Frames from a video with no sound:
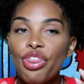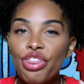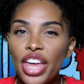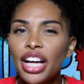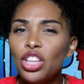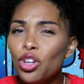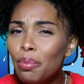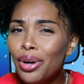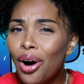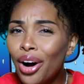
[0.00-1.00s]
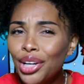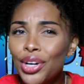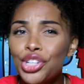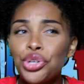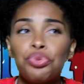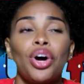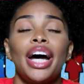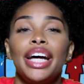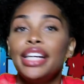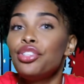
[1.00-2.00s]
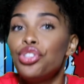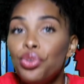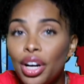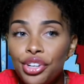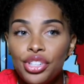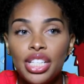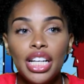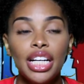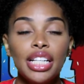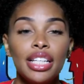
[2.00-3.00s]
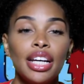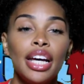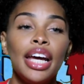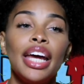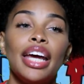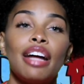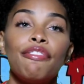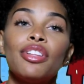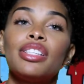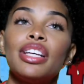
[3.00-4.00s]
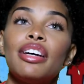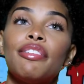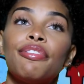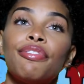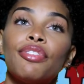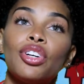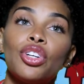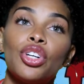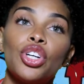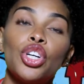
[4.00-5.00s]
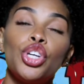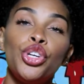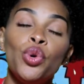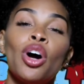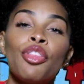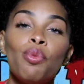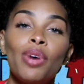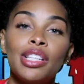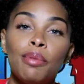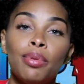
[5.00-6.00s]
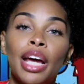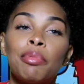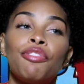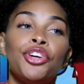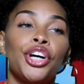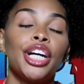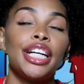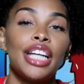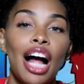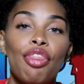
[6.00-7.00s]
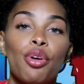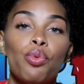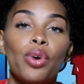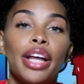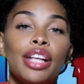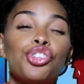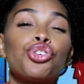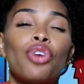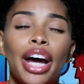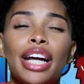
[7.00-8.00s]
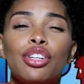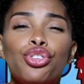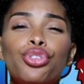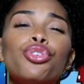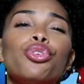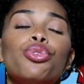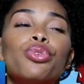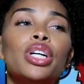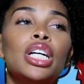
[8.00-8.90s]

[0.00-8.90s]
think a little bit harder or try to understand. And I feel as if you are the one to blame if you're not the one that's trying to